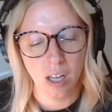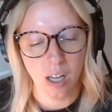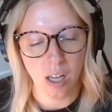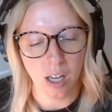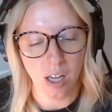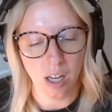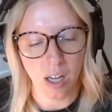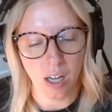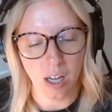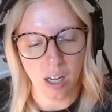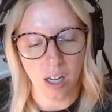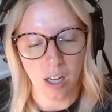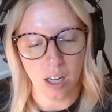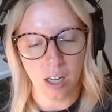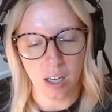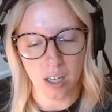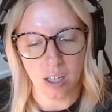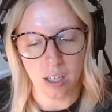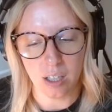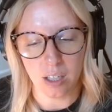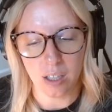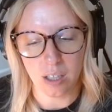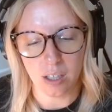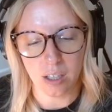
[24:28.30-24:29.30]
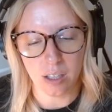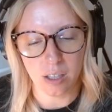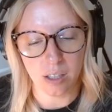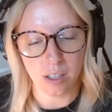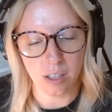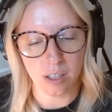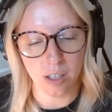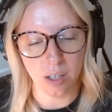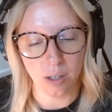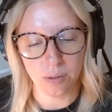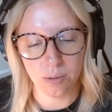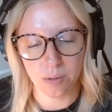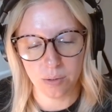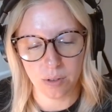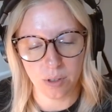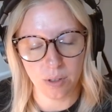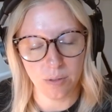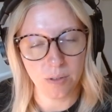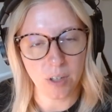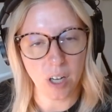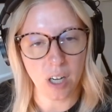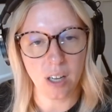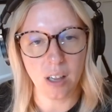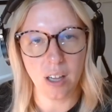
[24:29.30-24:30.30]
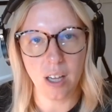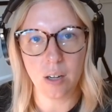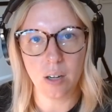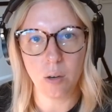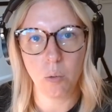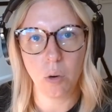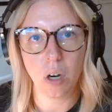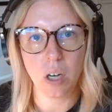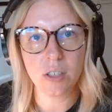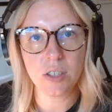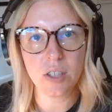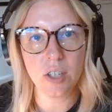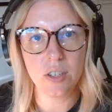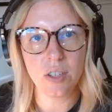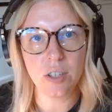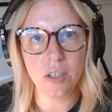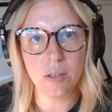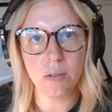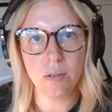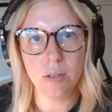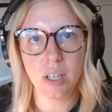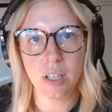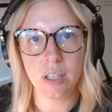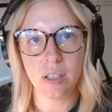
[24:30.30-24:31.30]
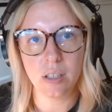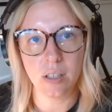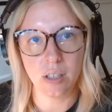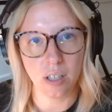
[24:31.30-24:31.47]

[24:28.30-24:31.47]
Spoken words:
you've got a lot of work to do and